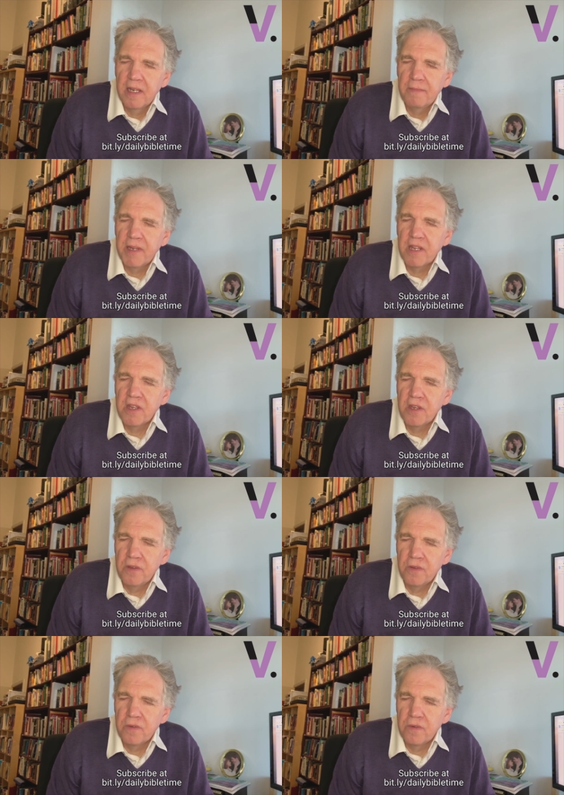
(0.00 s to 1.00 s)
but
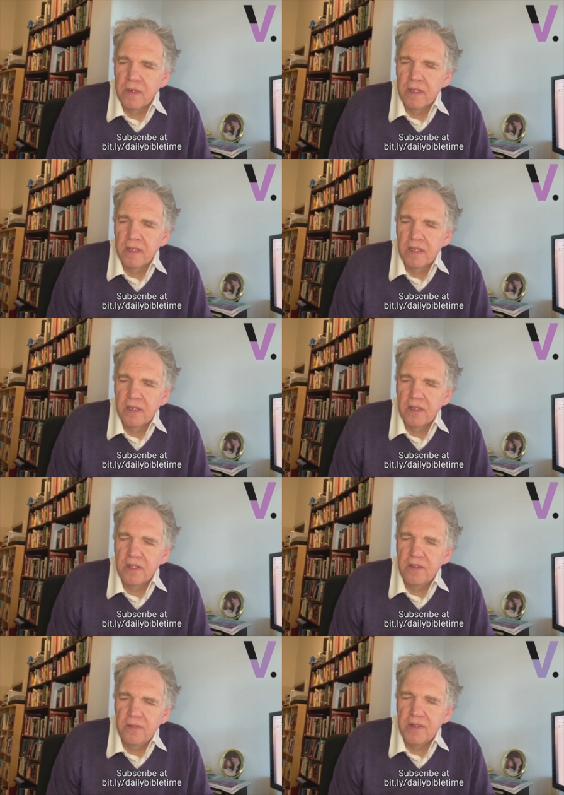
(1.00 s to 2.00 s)
you
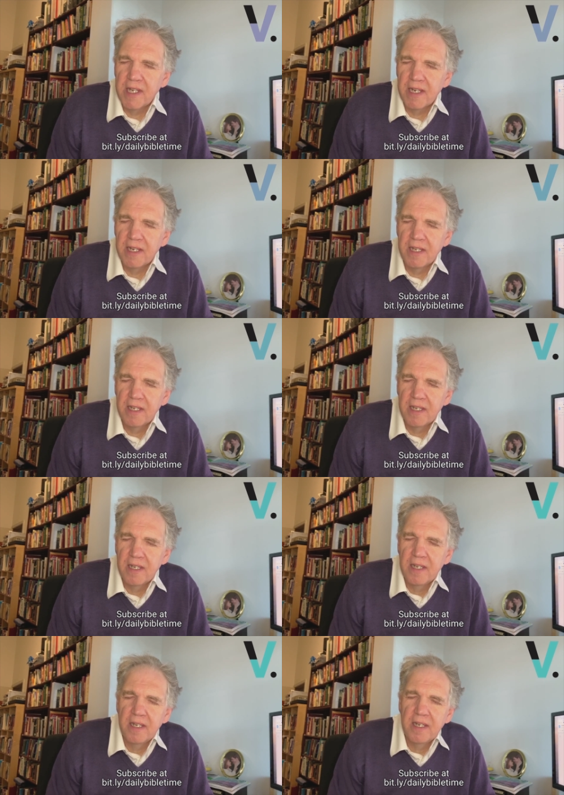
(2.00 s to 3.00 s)
did,
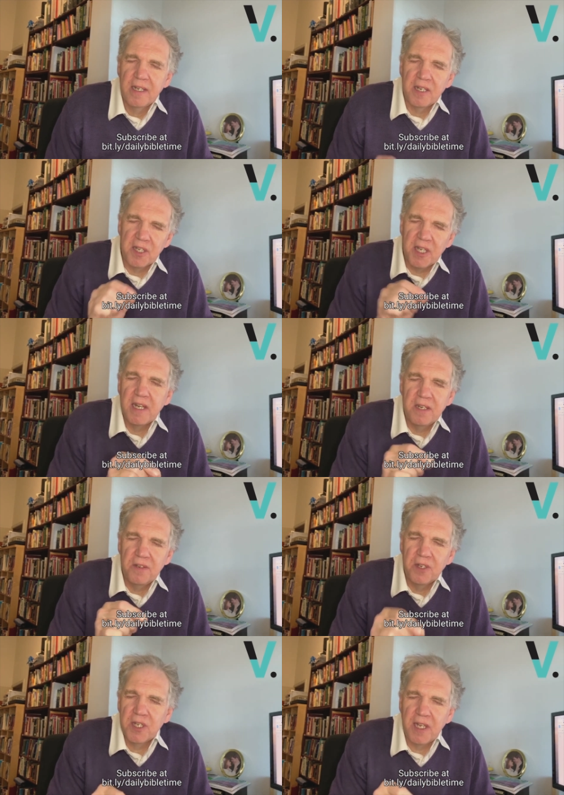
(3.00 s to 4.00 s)
to send
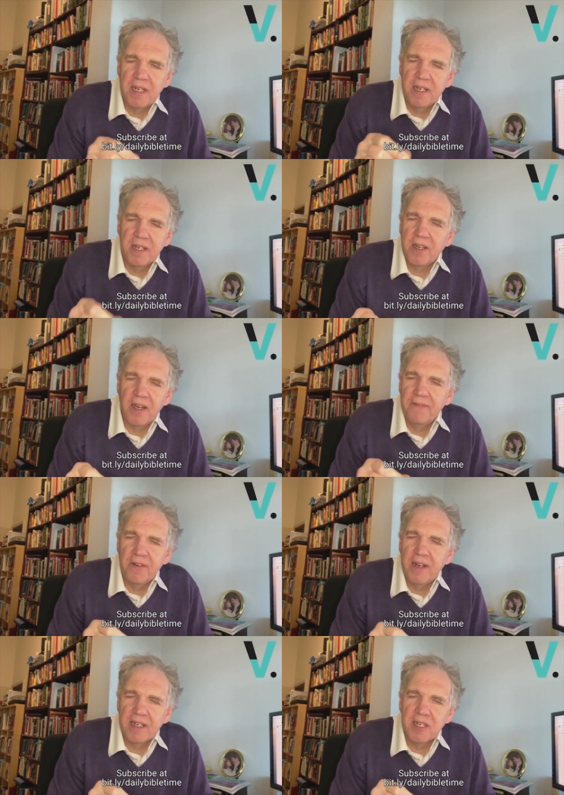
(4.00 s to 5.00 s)
your son to die
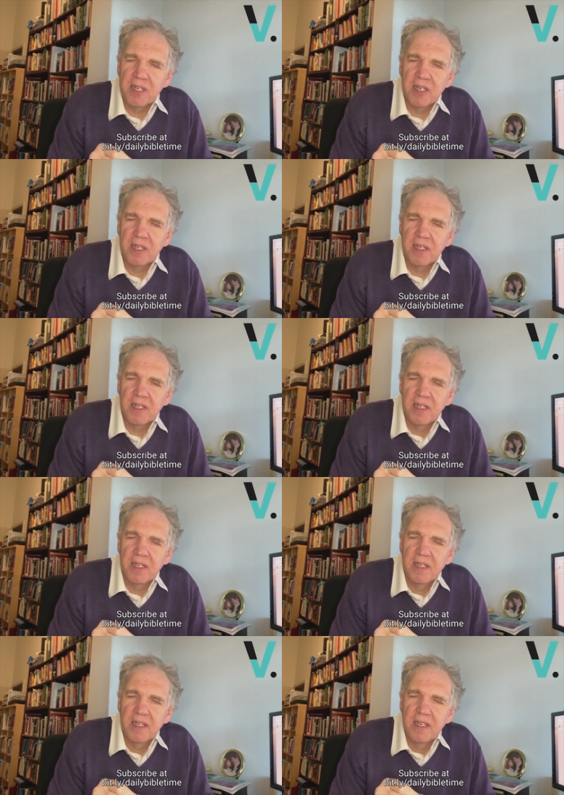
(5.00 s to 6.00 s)
for us,
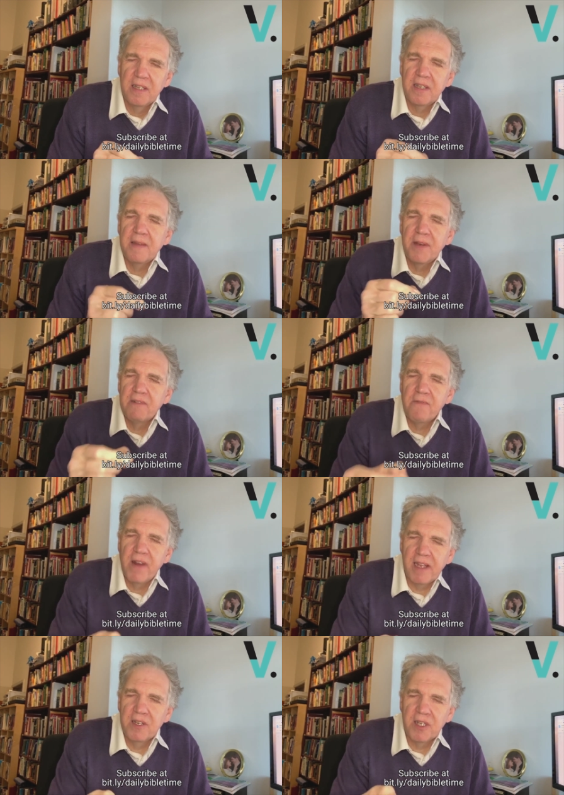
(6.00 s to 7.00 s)
that he might
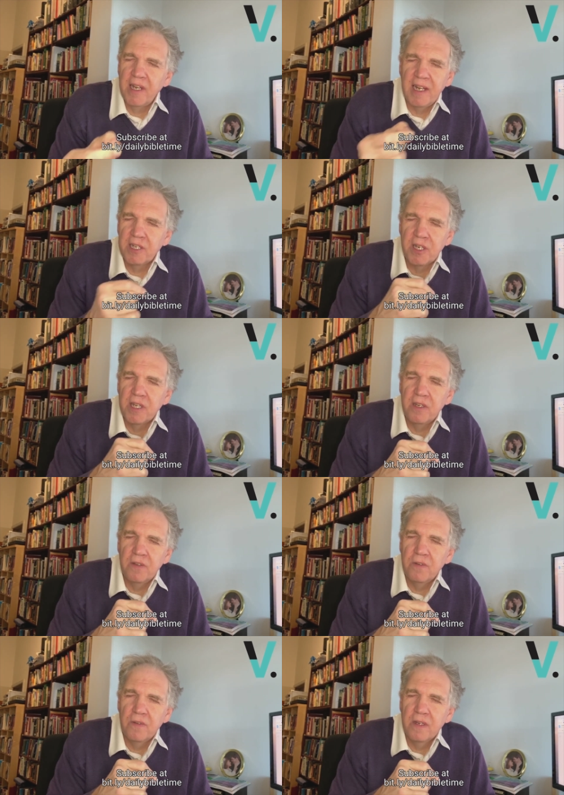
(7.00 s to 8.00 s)
reconcile us to
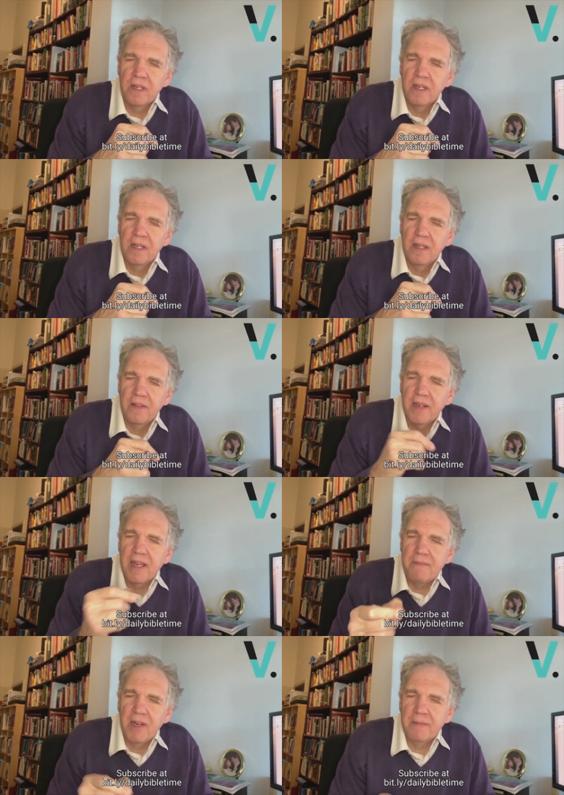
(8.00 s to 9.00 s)
you, that
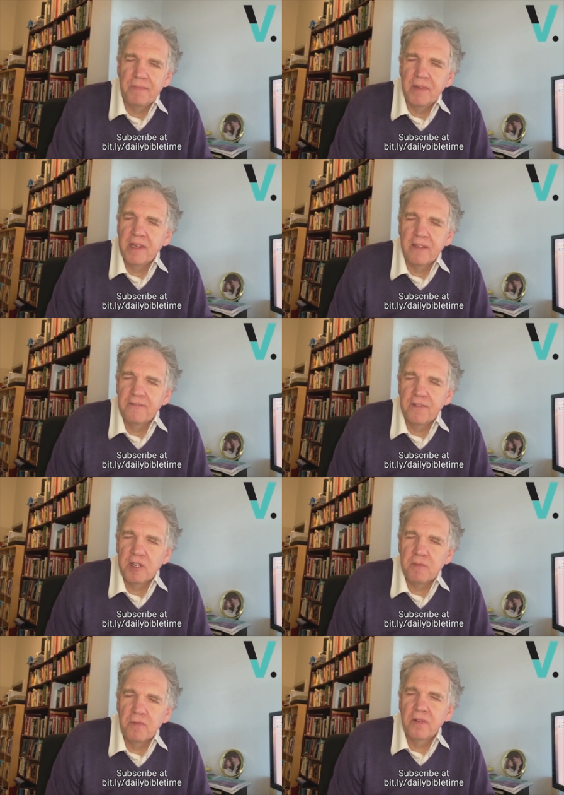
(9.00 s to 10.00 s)
he might be the
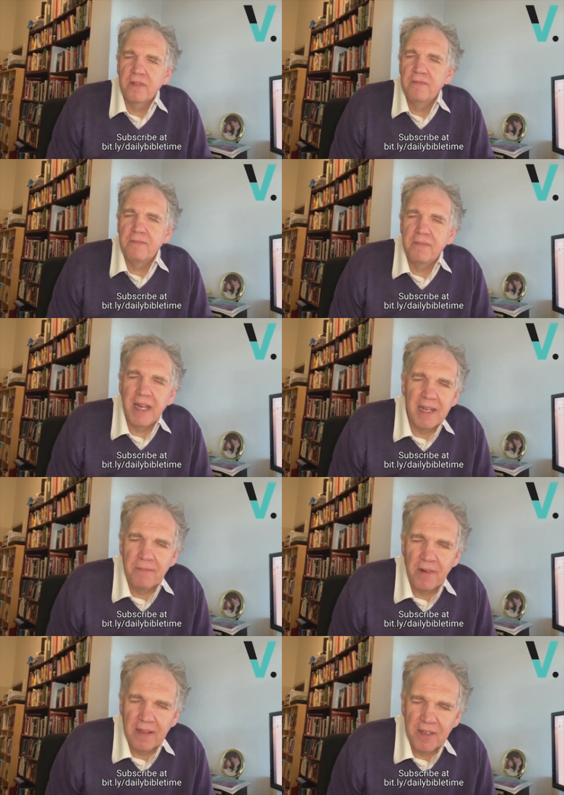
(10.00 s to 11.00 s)
firstborn of many
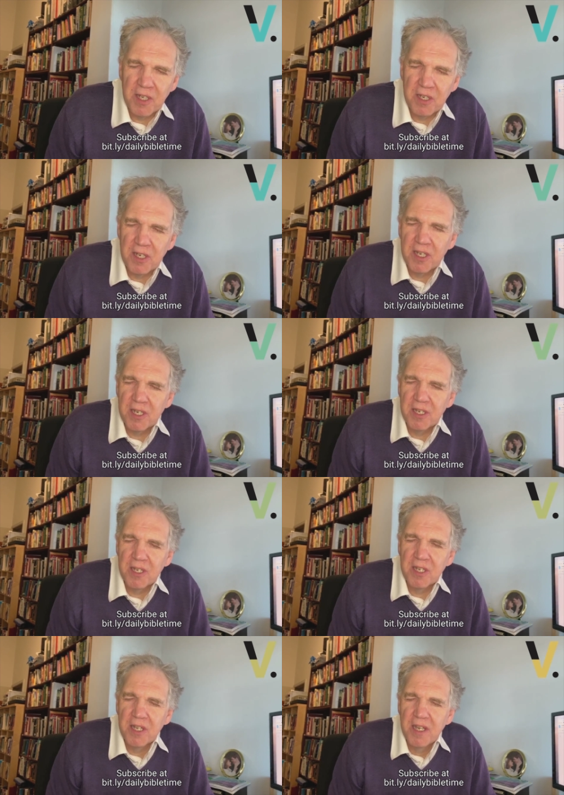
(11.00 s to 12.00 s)
brothers and
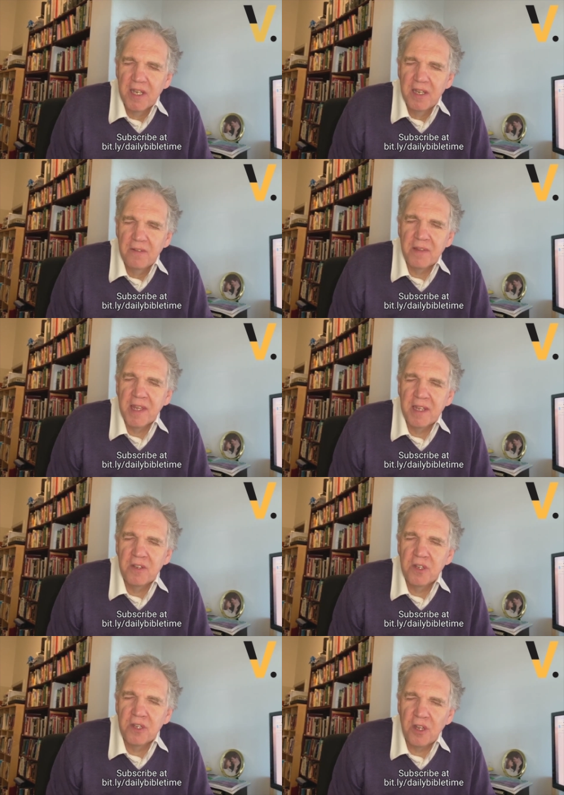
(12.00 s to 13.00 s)
sisters. We thank you
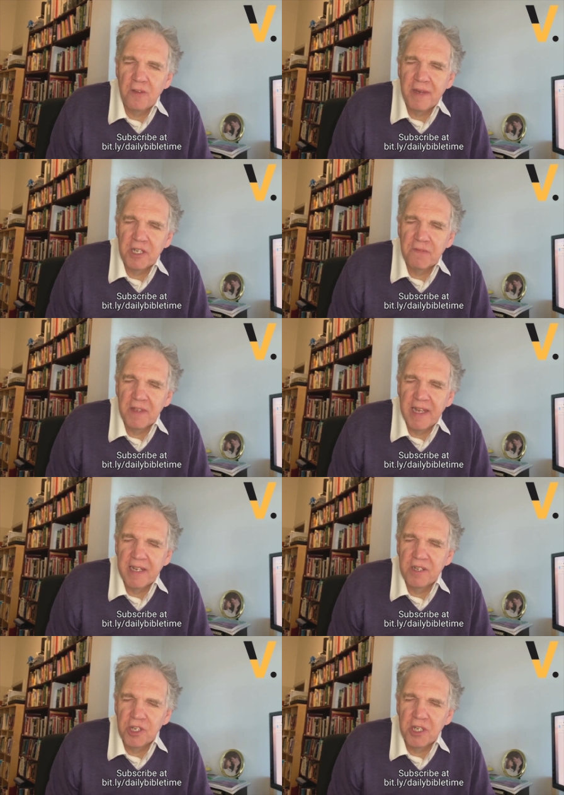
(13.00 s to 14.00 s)
so much for that
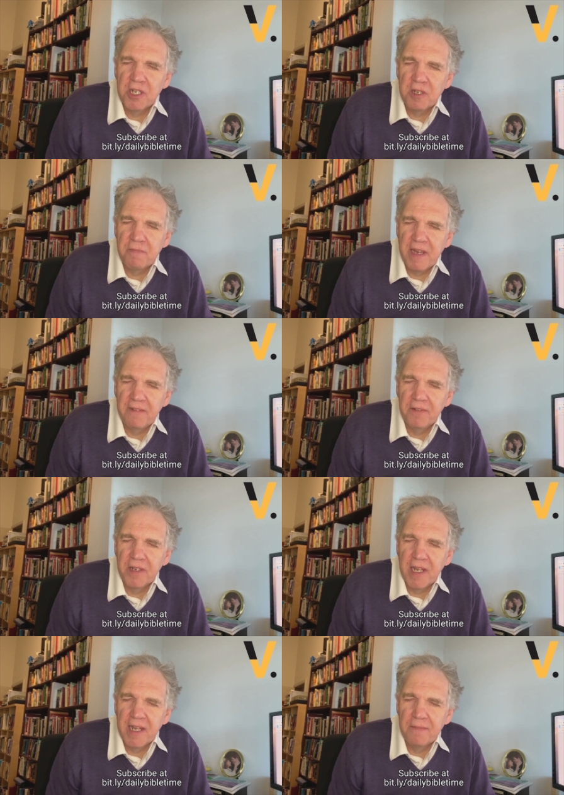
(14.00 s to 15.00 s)
in Jesus' powerful
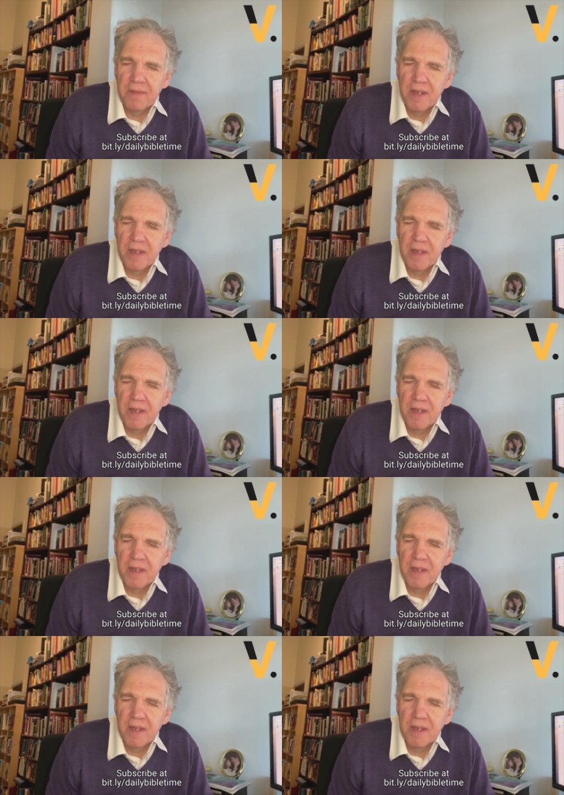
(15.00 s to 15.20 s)
name.